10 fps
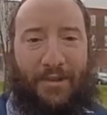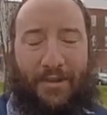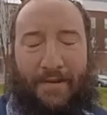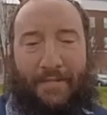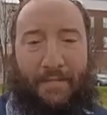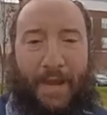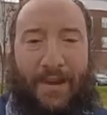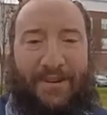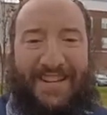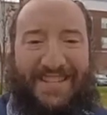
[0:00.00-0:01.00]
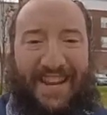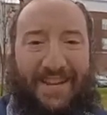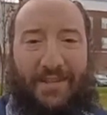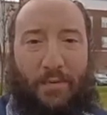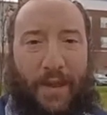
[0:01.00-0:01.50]
and the Beinoni
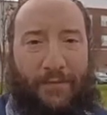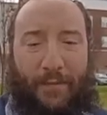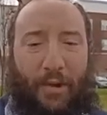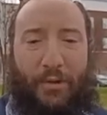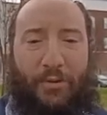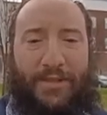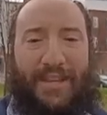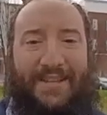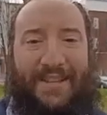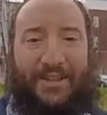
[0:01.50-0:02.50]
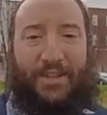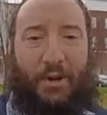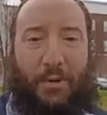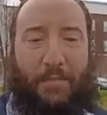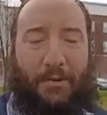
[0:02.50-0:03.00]
stays away from all those things that the
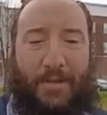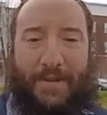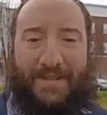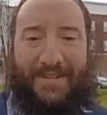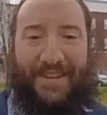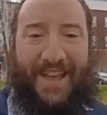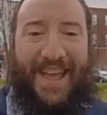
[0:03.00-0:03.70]
Torah prohibits.